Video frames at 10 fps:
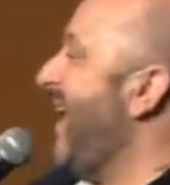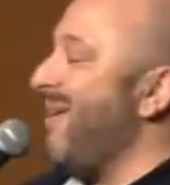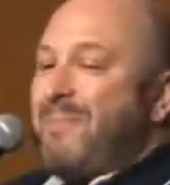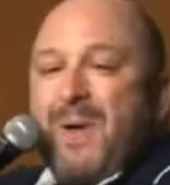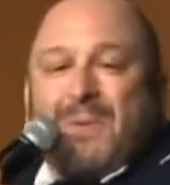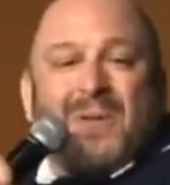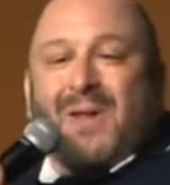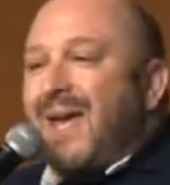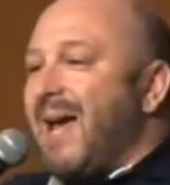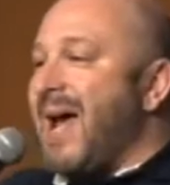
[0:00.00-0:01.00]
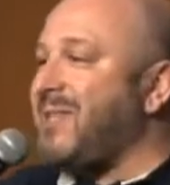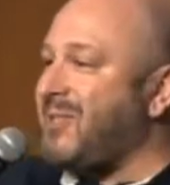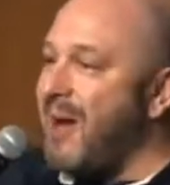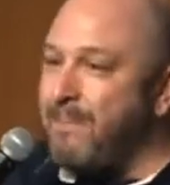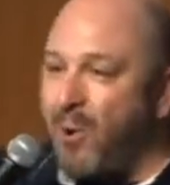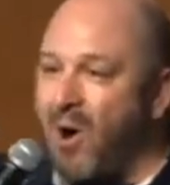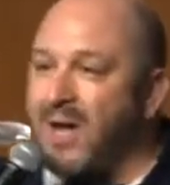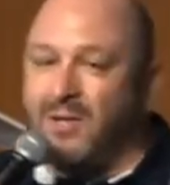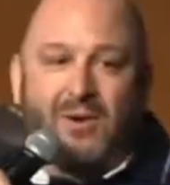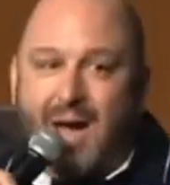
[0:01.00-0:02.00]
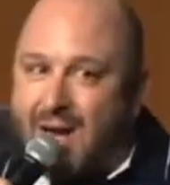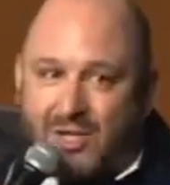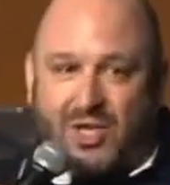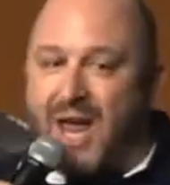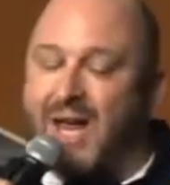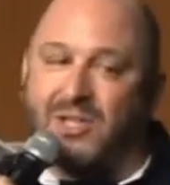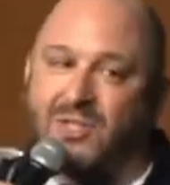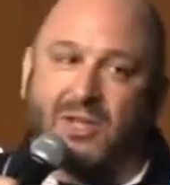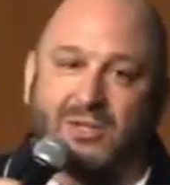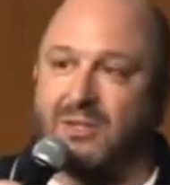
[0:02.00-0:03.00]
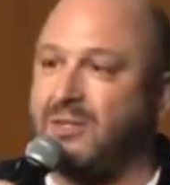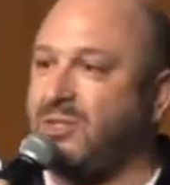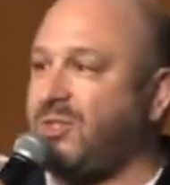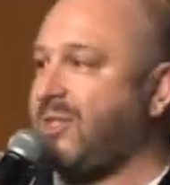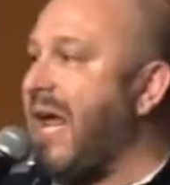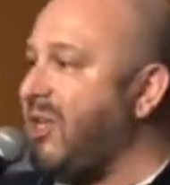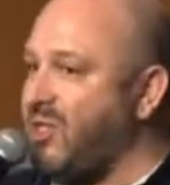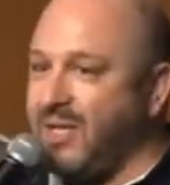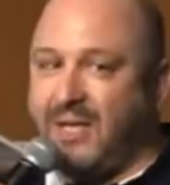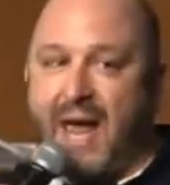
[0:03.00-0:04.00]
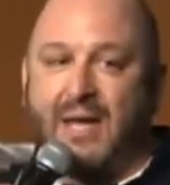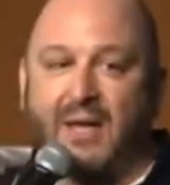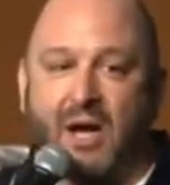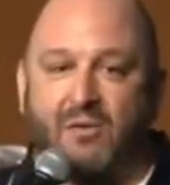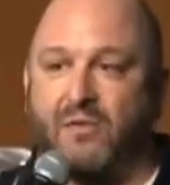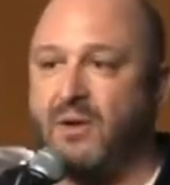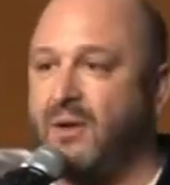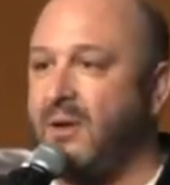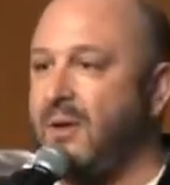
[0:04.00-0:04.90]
How many people know? Like, at some point, you got to change the station, K-Love.